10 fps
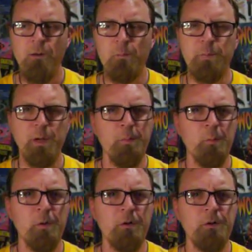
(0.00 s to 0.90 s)

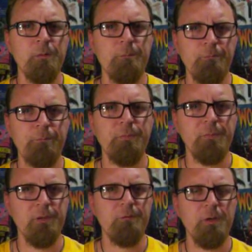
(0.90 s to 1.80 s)
Piperberg,
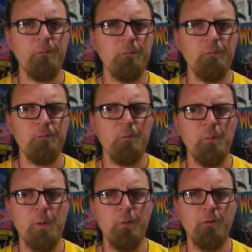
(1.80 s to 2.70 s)
if I
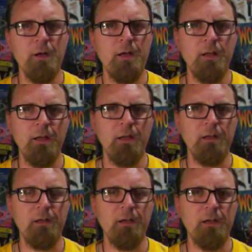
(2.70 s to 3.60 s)
remember right,
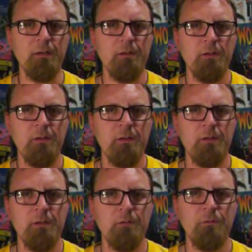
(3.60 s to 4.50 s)
and
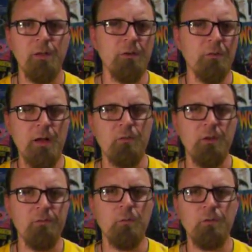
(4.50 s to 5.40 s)
we interact
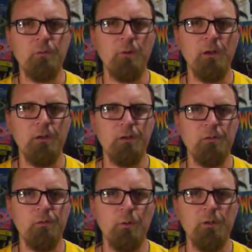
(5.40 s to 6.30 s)
every once in a while on
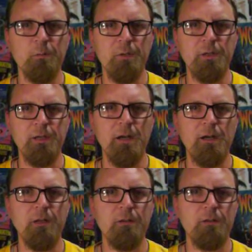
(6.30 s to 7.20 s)
Twitter. But
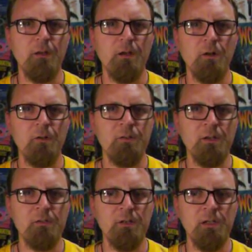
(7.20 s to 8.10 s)
yeah, I
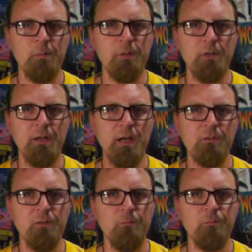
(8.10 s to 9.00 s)
contacted him and
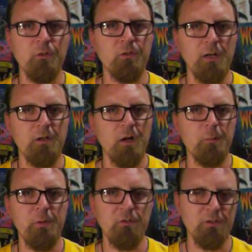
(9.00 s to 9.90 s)
asked him for signed
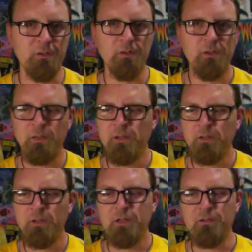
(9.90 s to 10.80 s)
copies, and
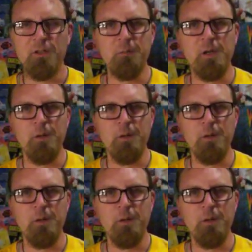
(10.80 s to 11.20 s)
he sent me a